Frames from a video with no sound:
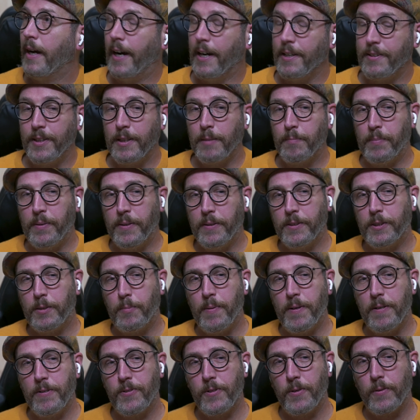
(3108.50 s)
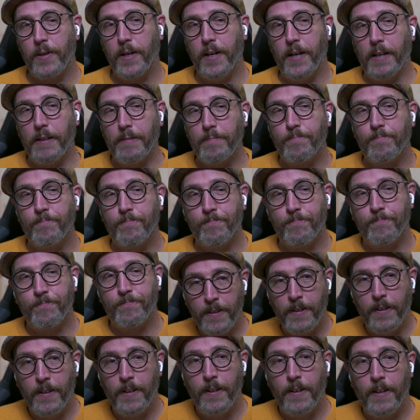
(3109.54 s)
think PHP is okay.
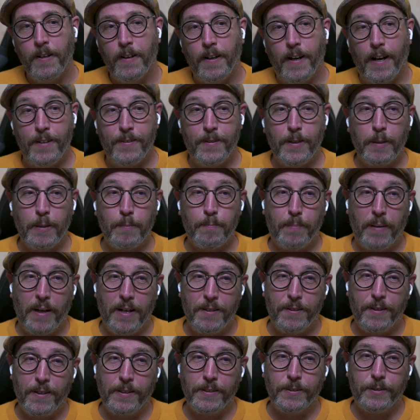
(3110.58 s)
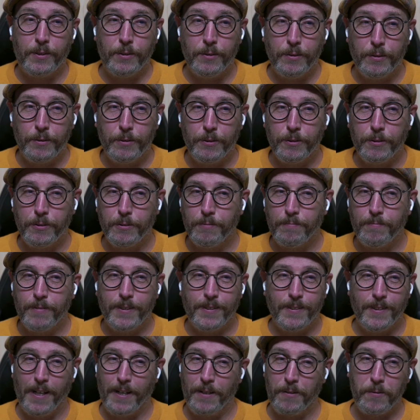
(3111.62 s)
I think Python 2 is
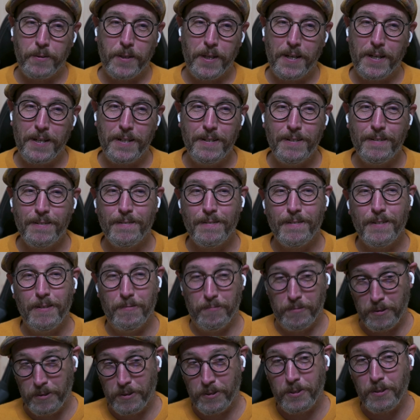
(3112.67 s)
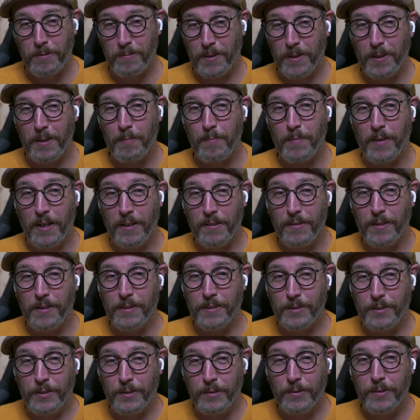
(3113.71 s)
not okay. If you're still running Python
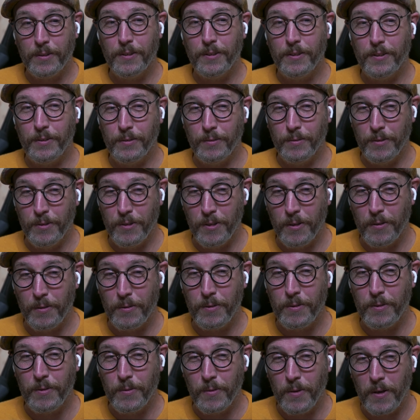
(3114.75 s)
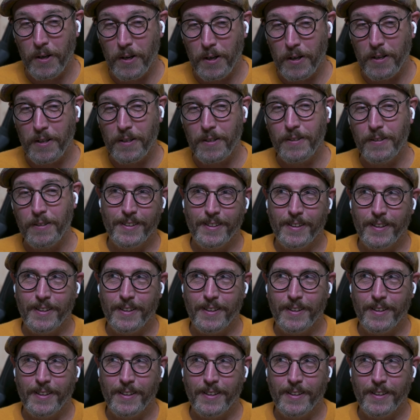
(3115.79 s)
2 and you know you are,